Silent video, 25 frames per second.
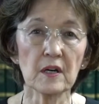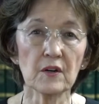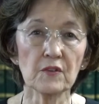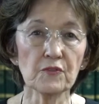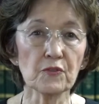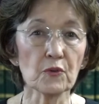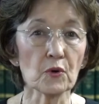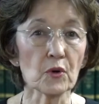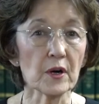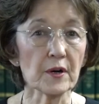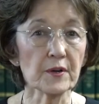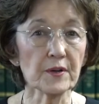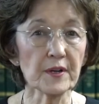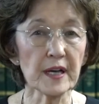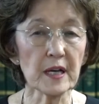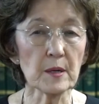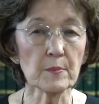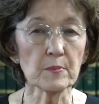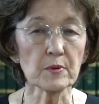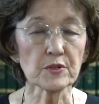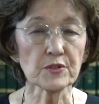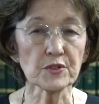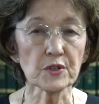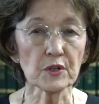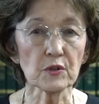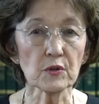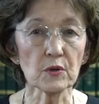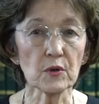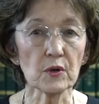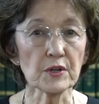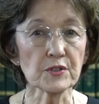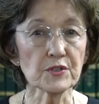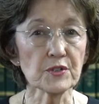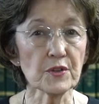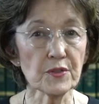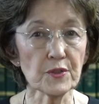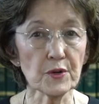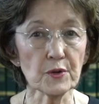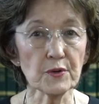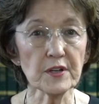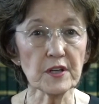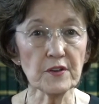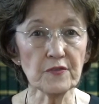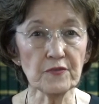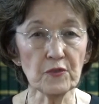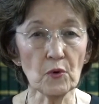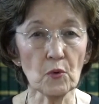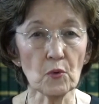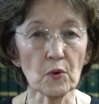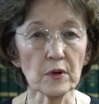for our neighbors across
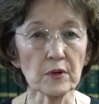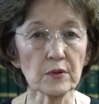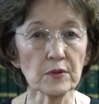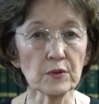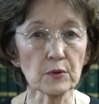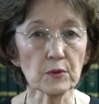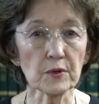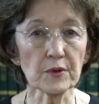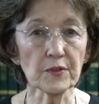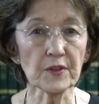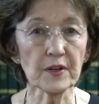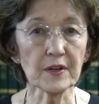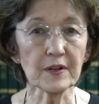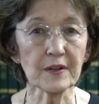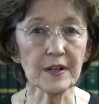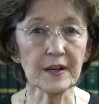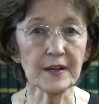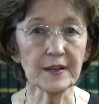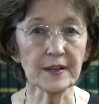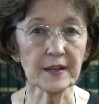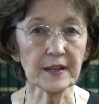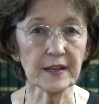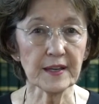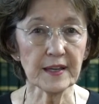34 North Carolina